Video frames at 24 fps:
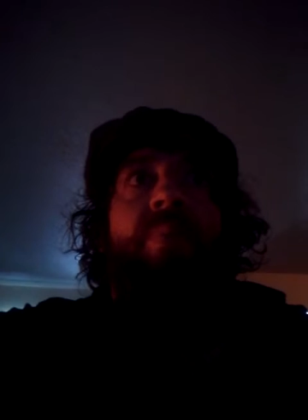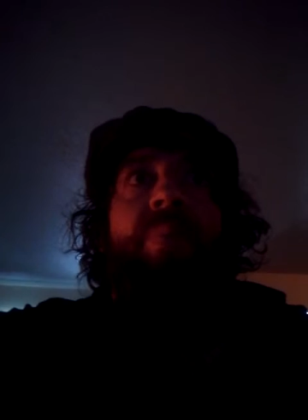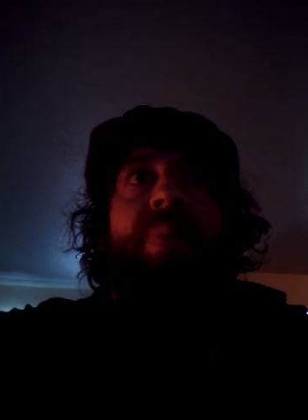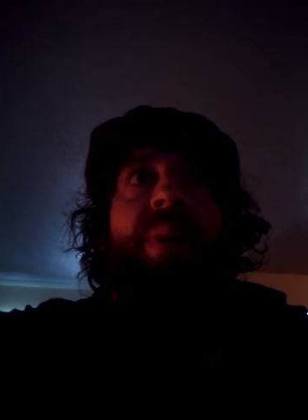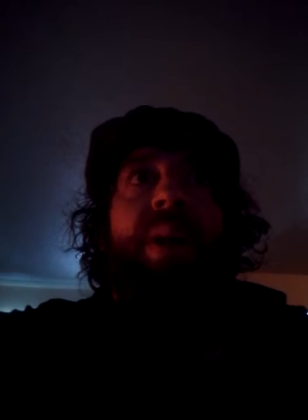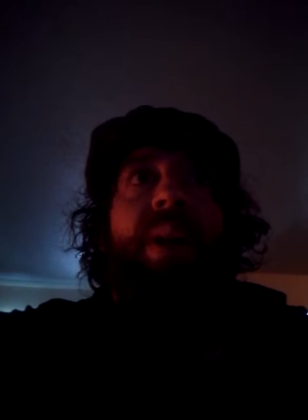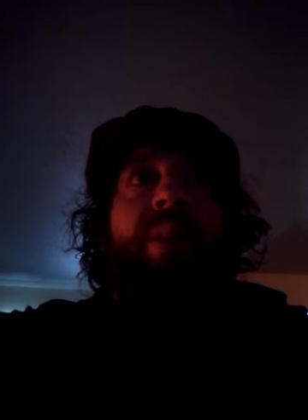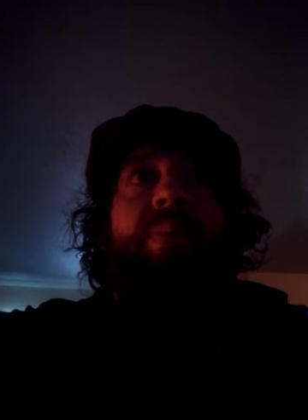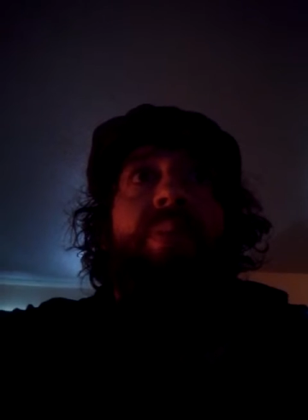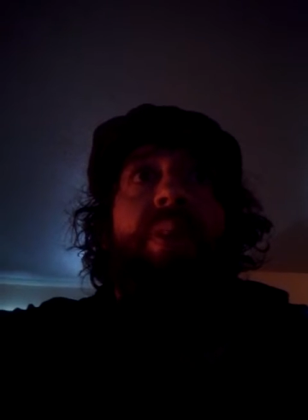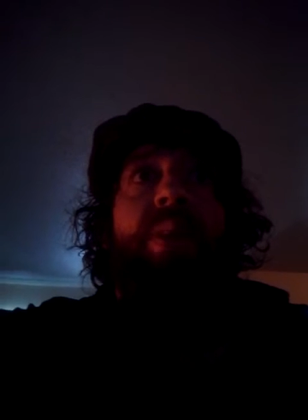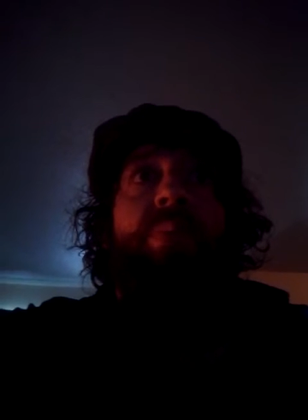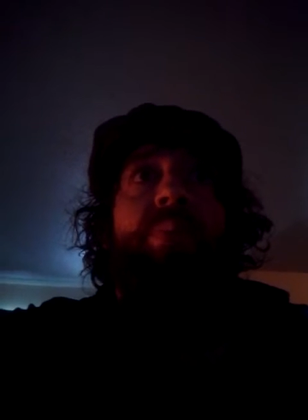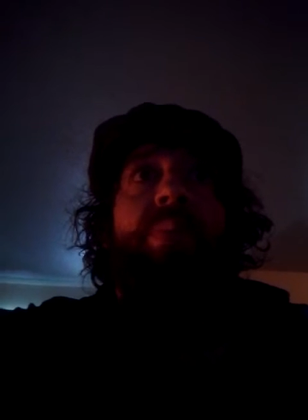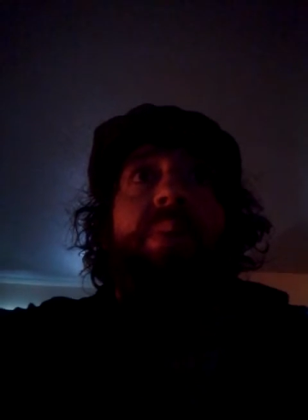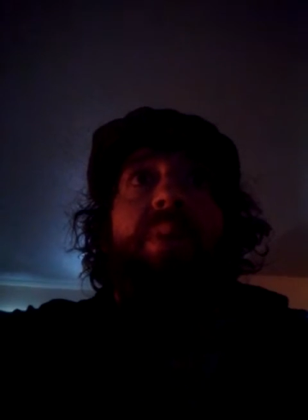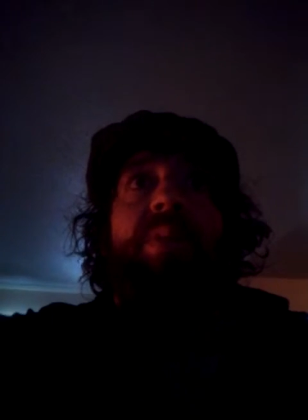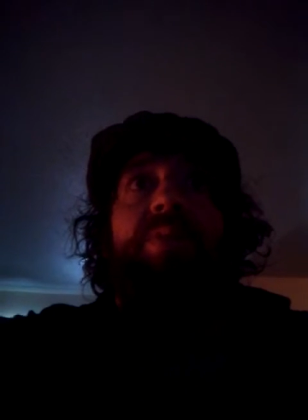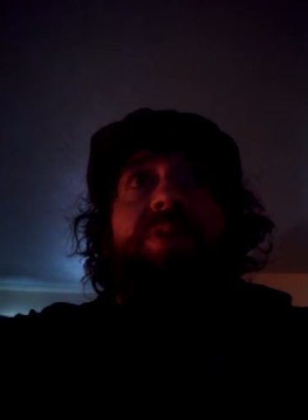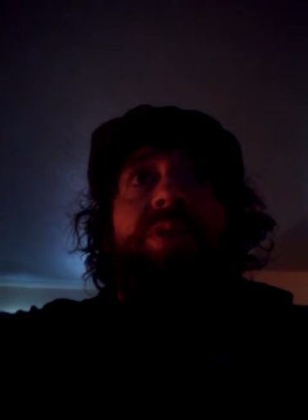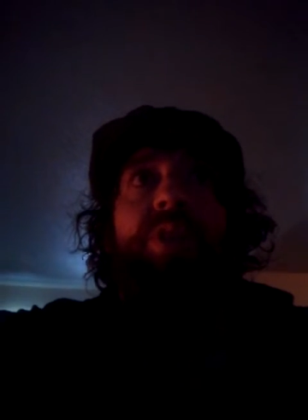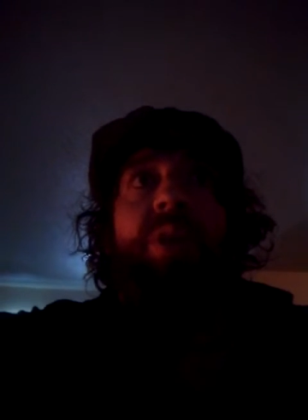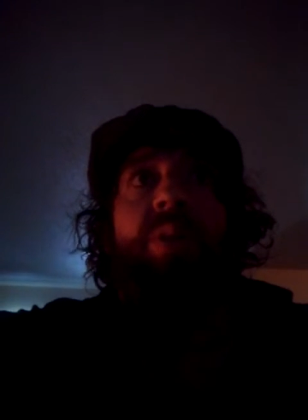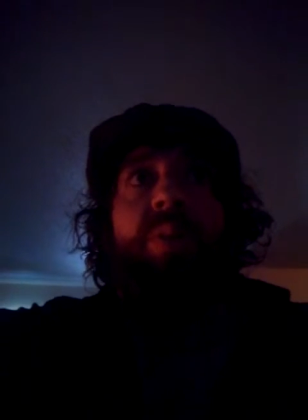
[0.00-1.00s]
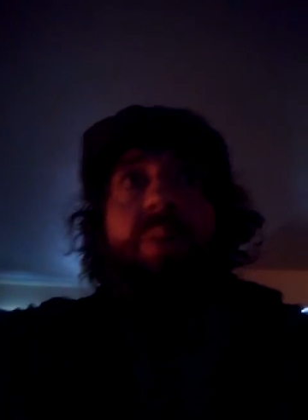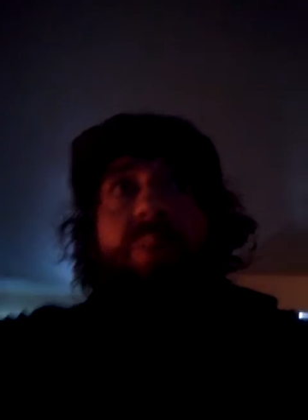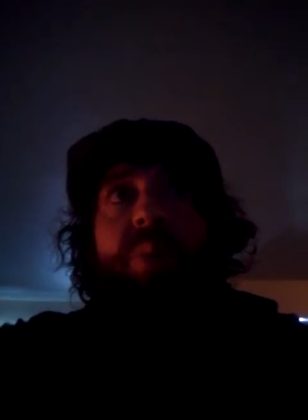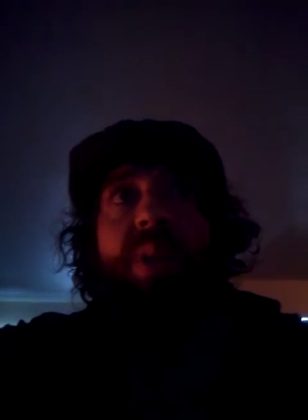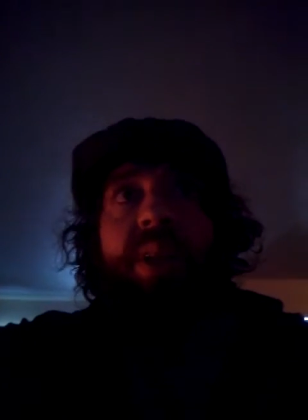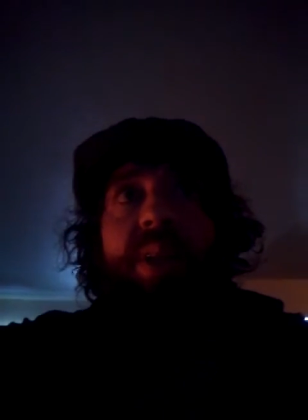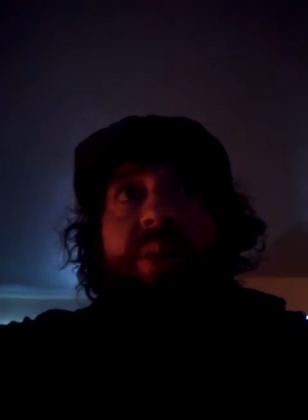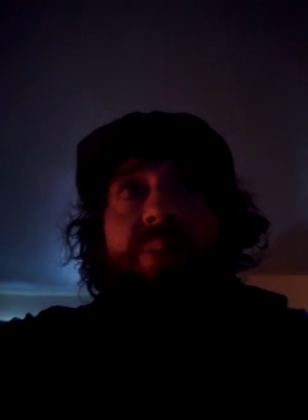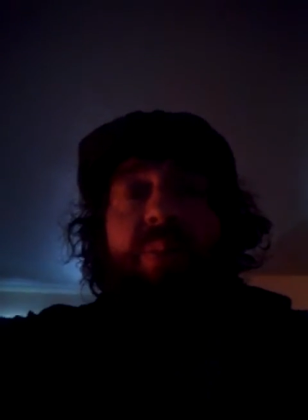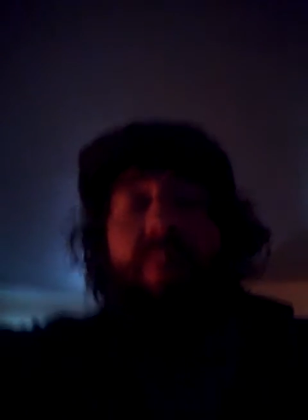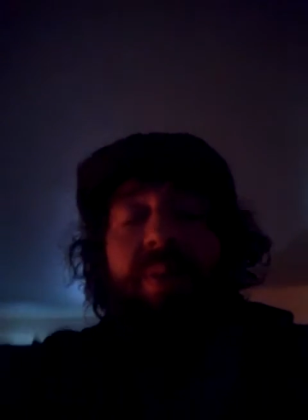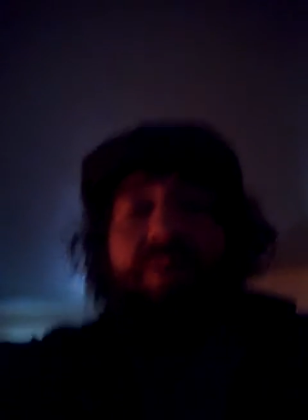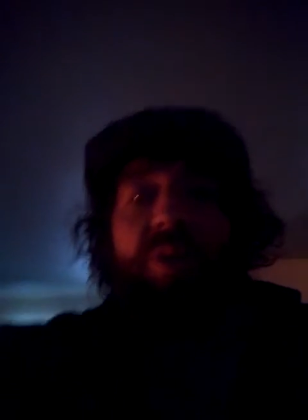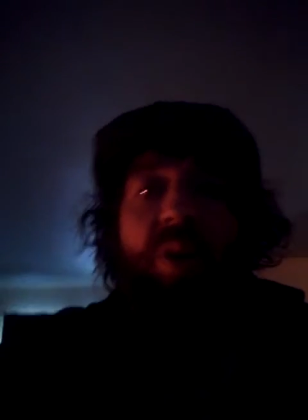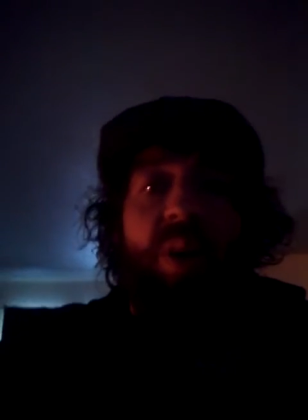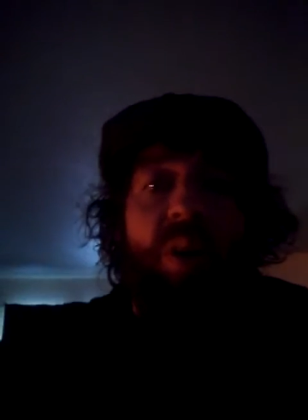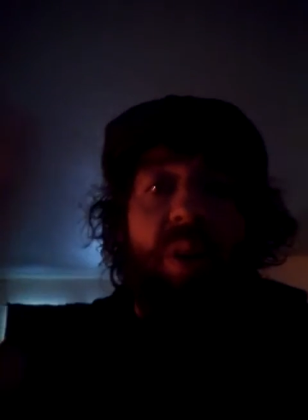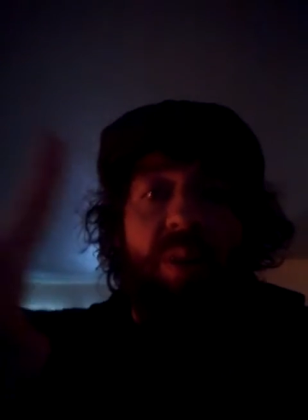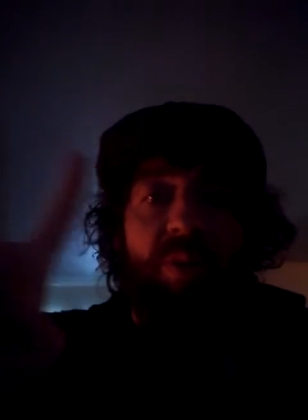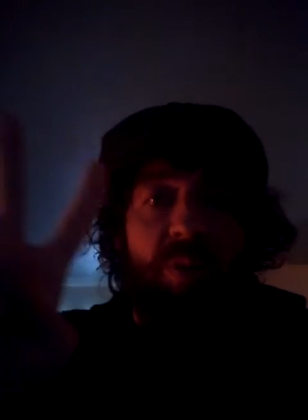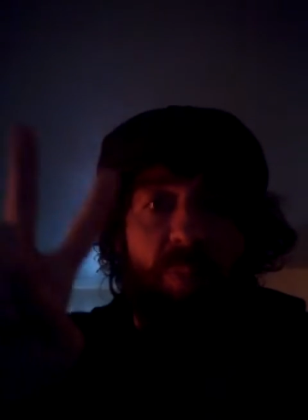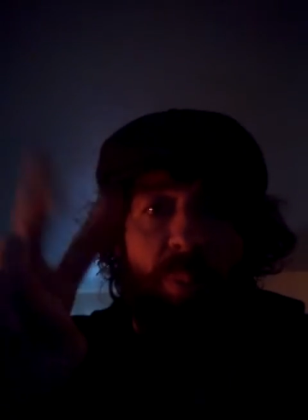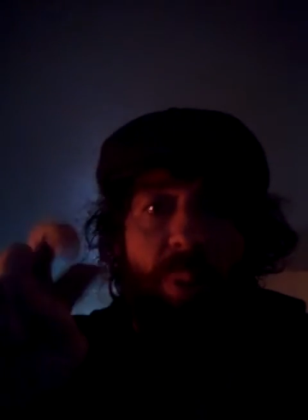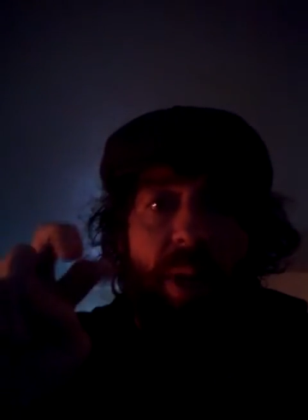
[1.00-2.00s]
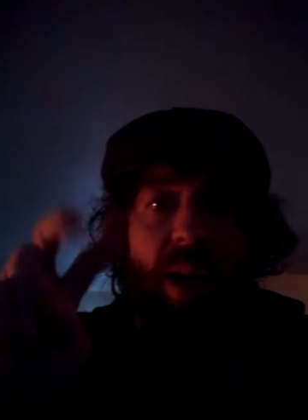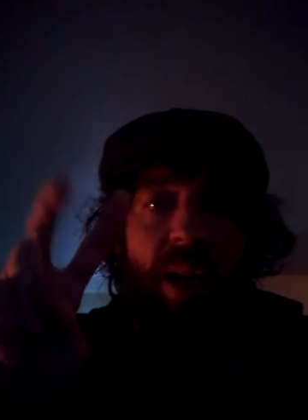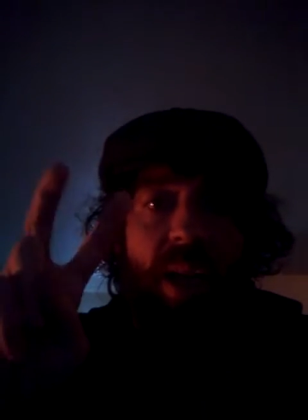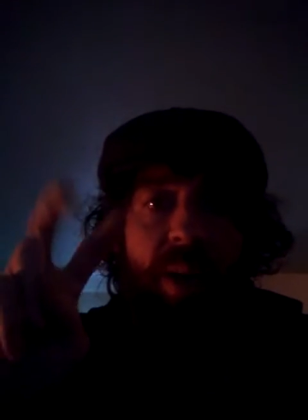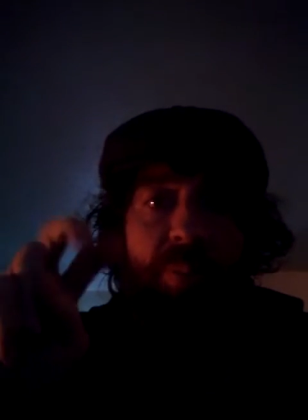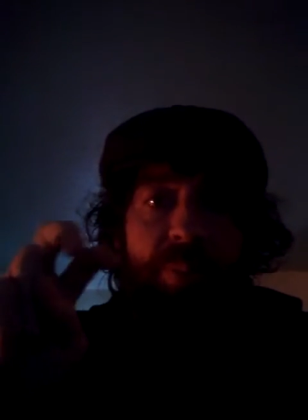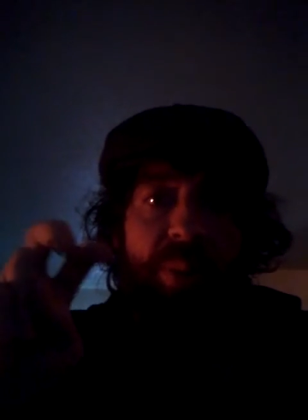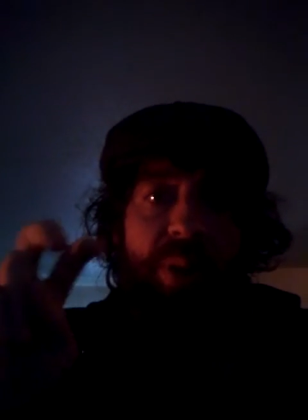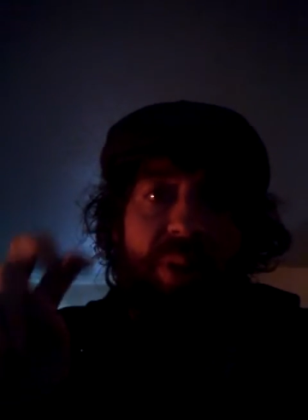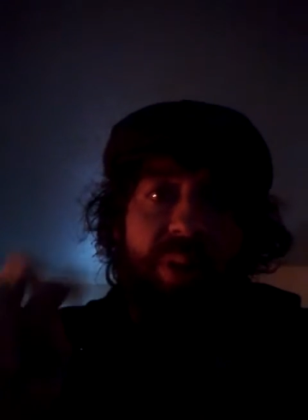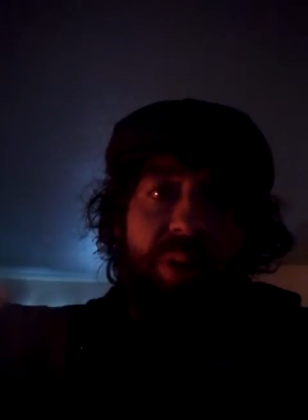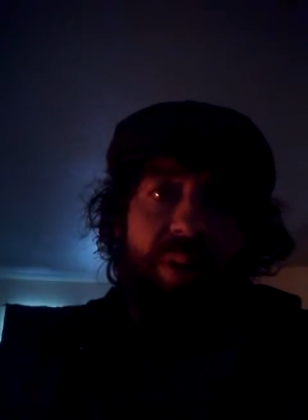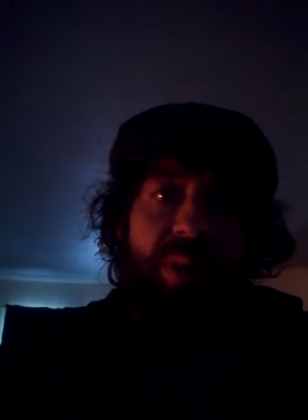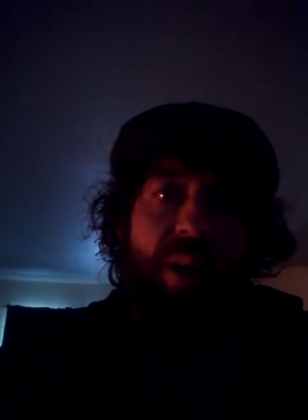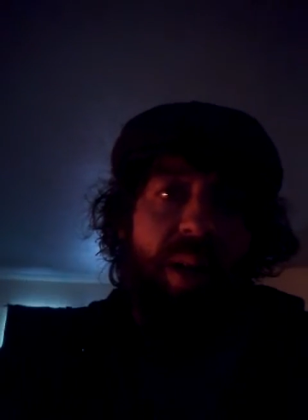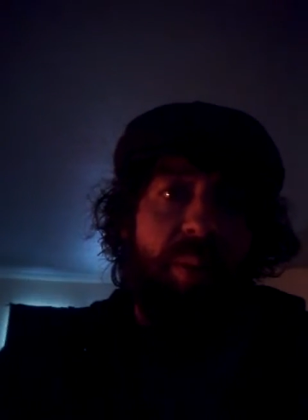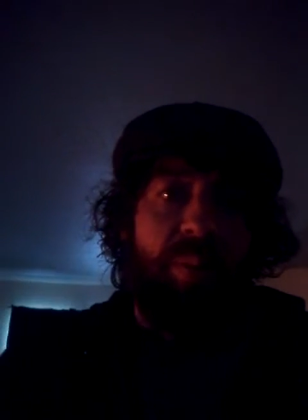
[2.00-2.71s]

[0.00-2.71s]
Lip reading: But I don't think most of you were really what's called as popular.